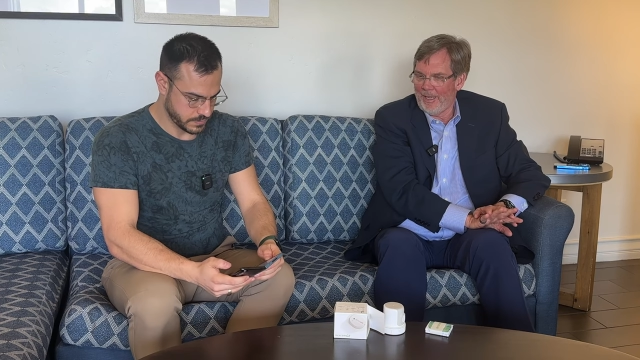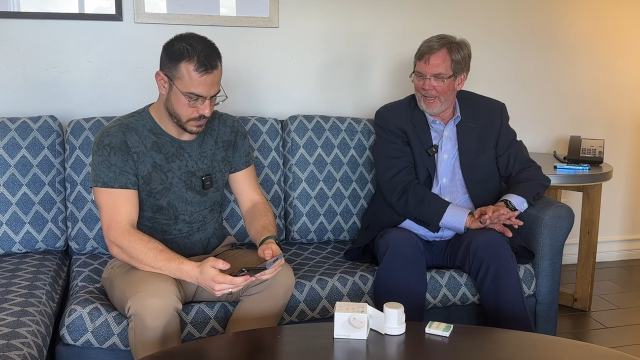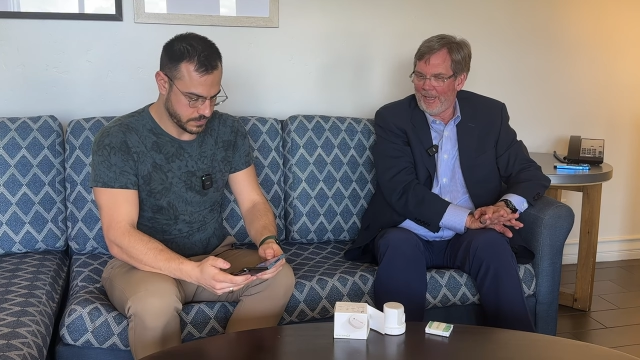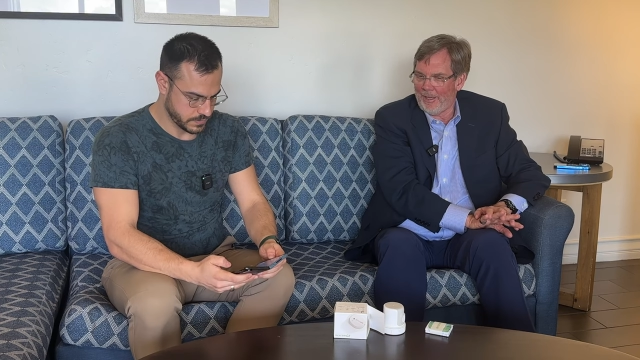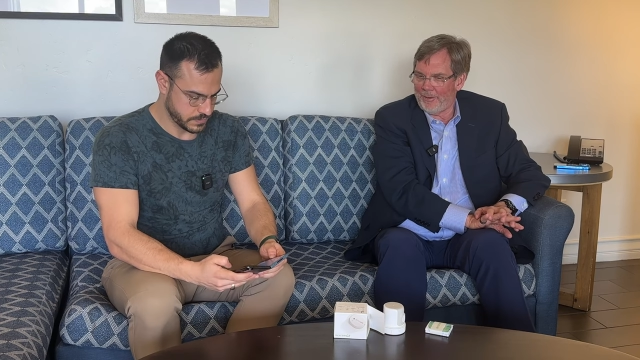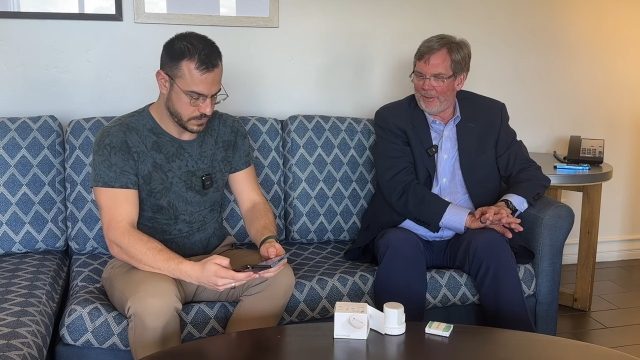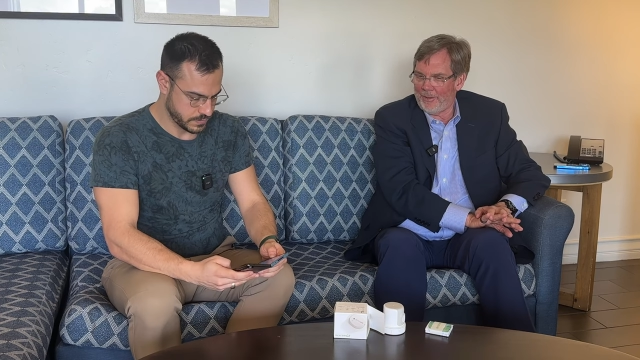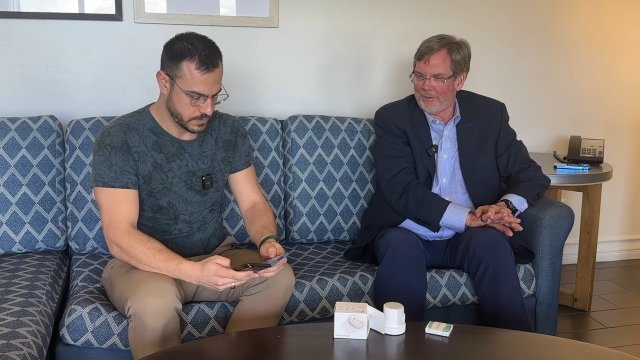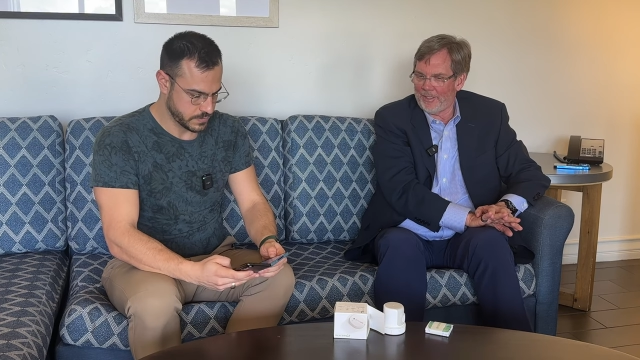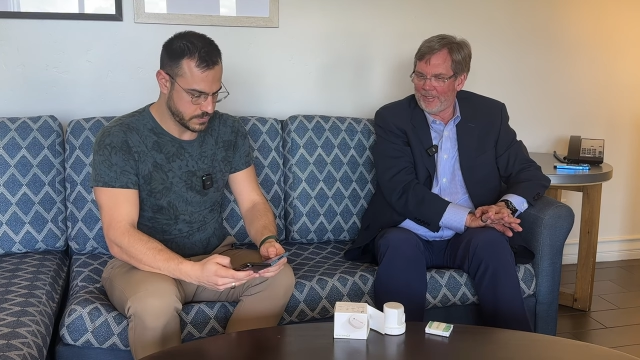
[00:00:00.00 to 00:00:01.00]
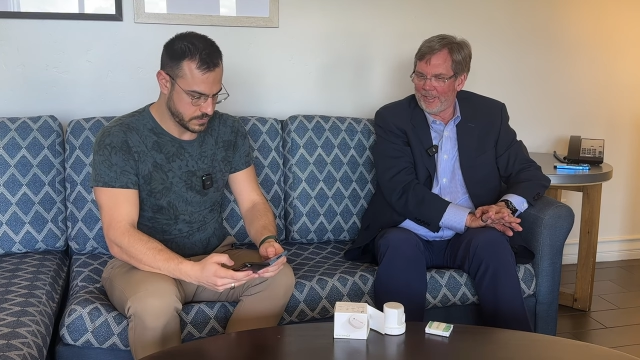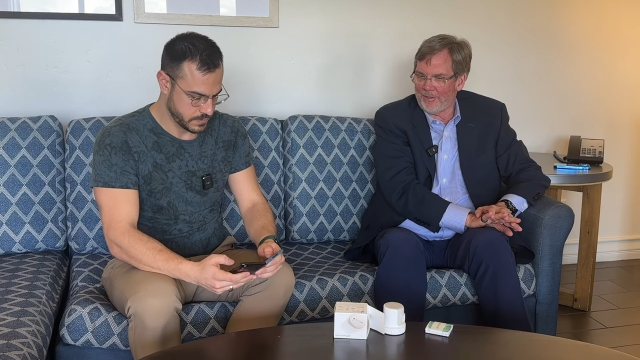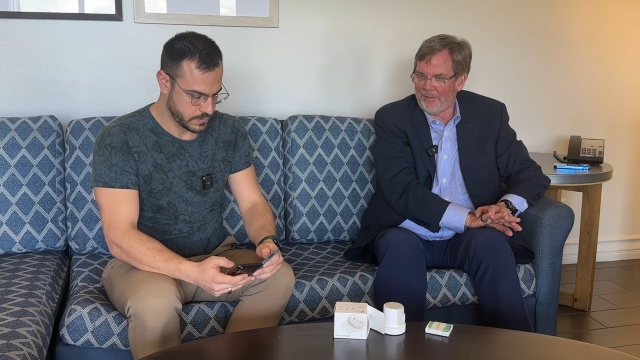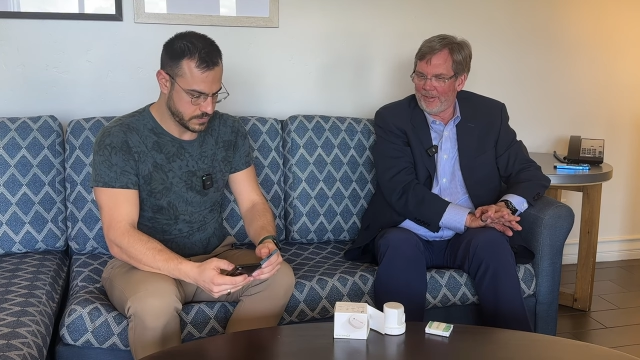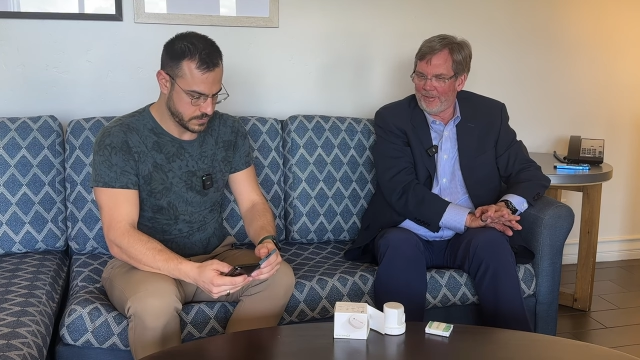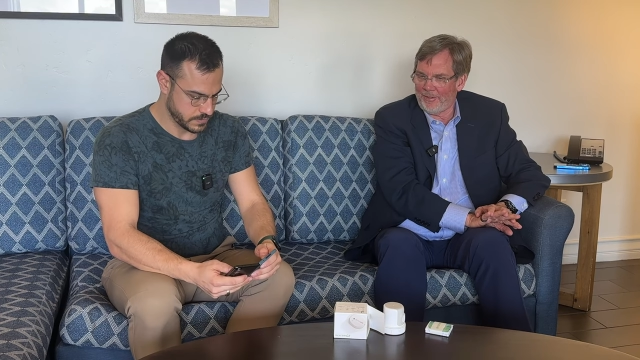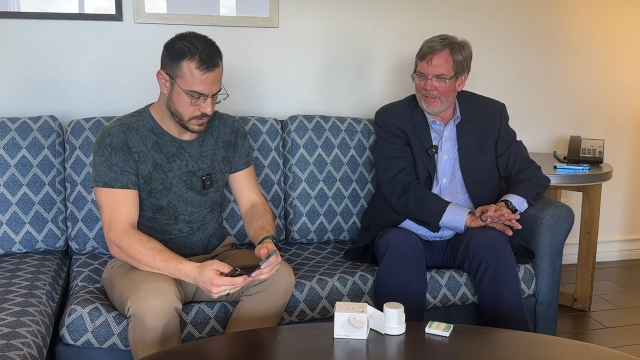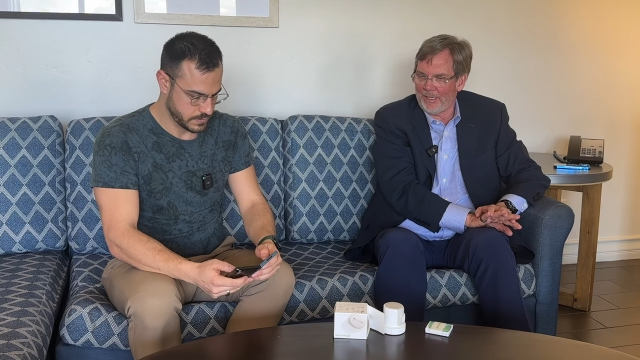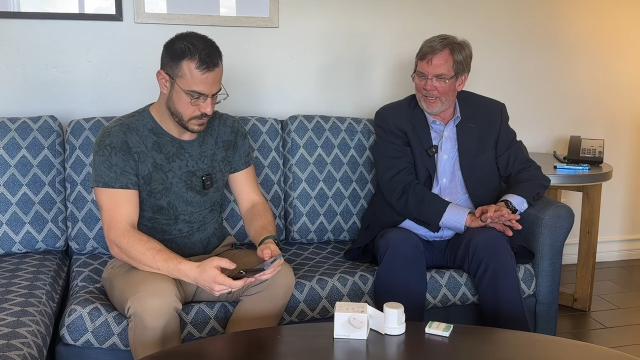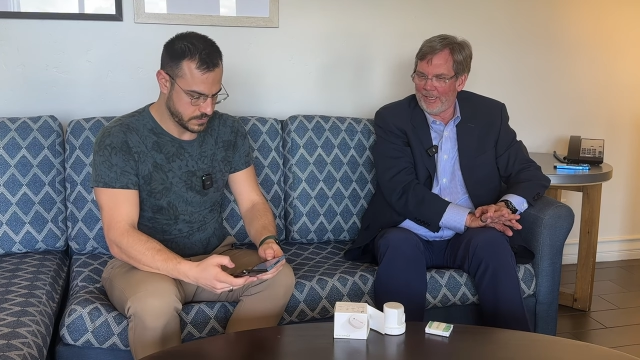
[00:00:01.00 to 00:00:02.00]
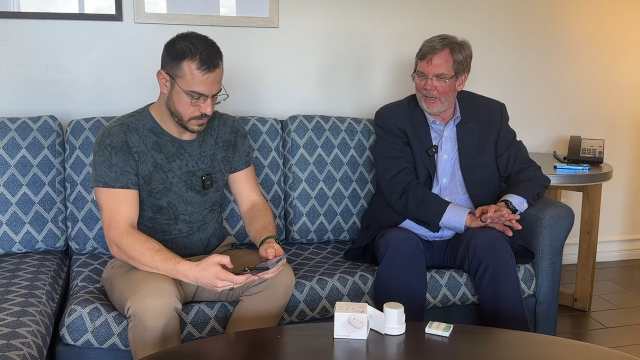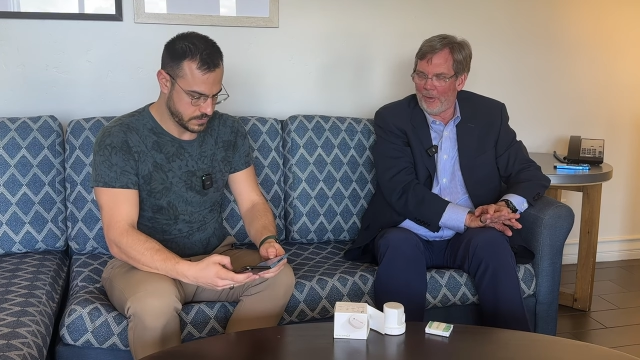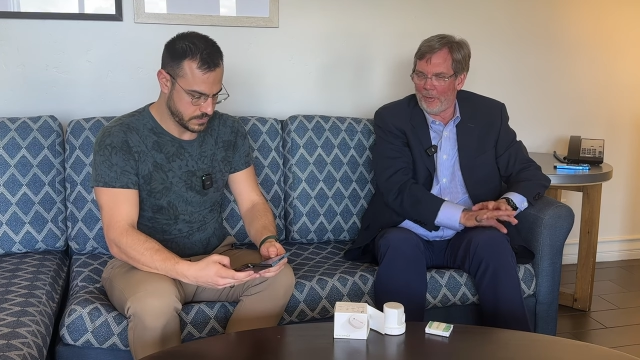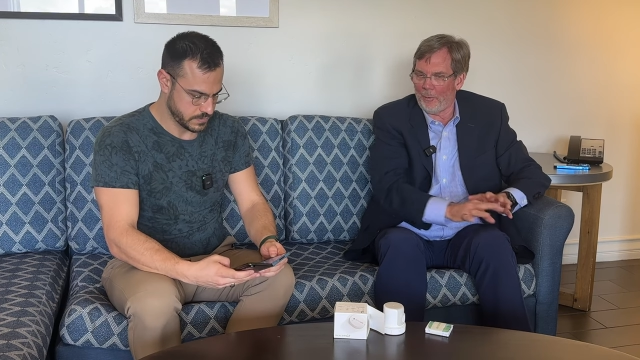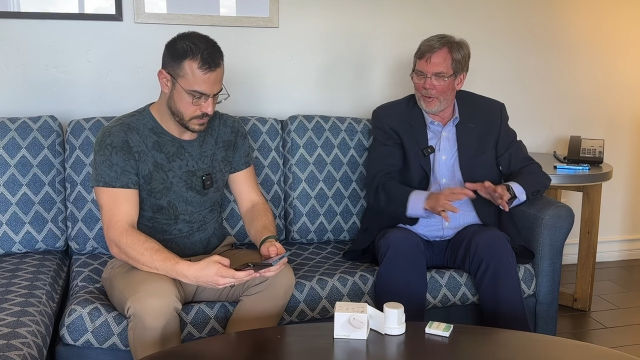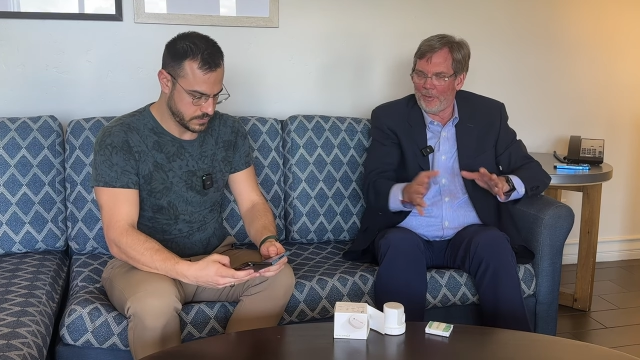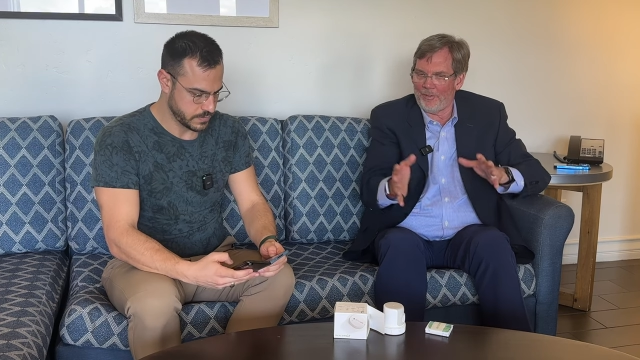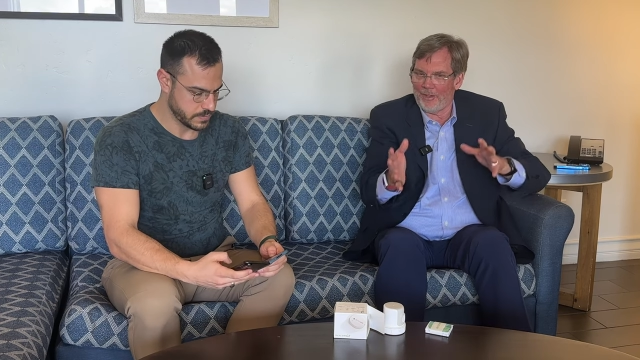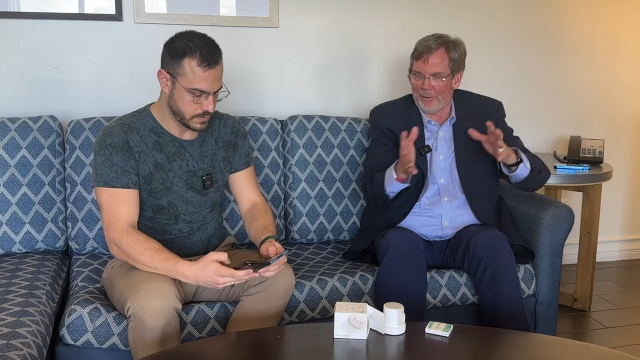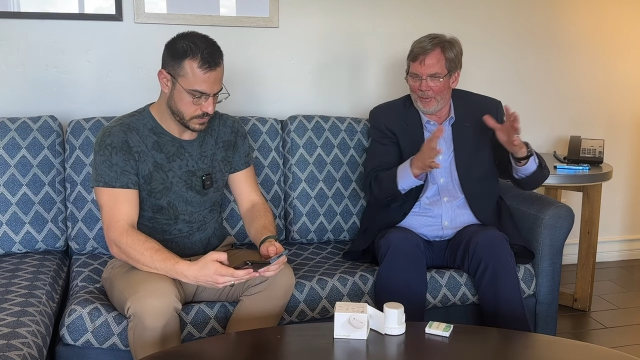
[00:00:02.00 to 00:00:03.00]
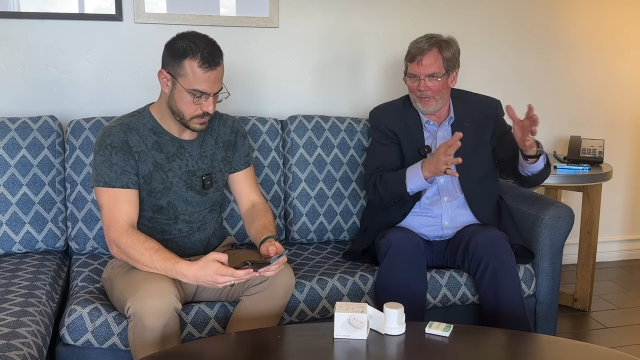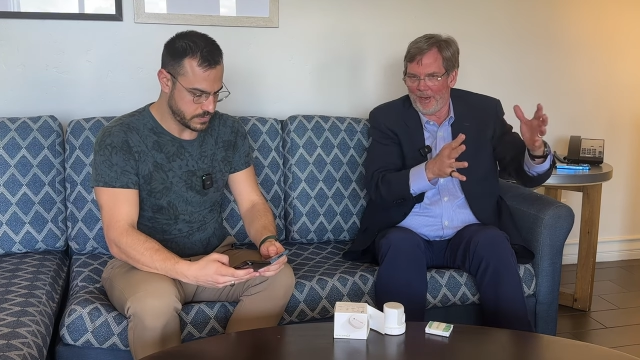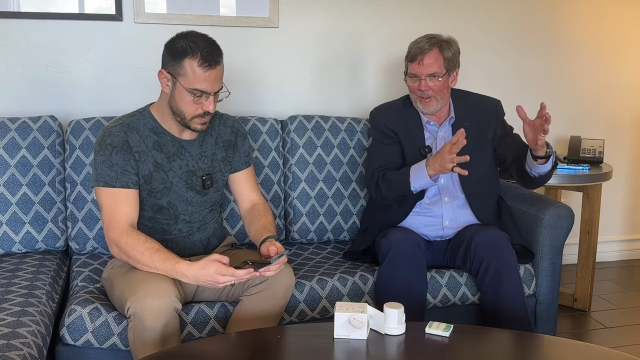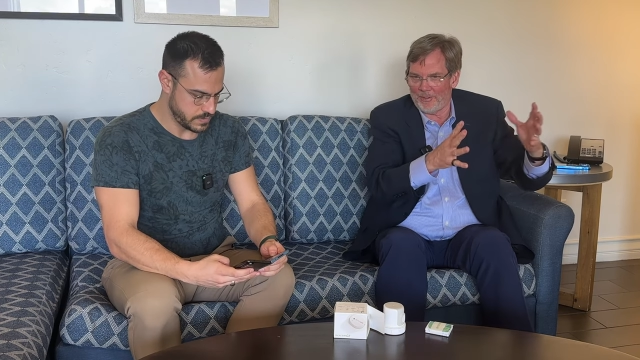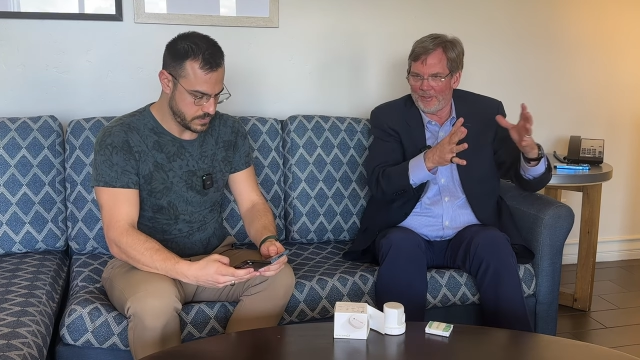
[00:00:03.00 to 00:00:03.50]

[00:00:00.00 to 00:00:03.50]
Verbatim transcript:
Speaker 1: uh, than the G6 is, uh, although we recently revised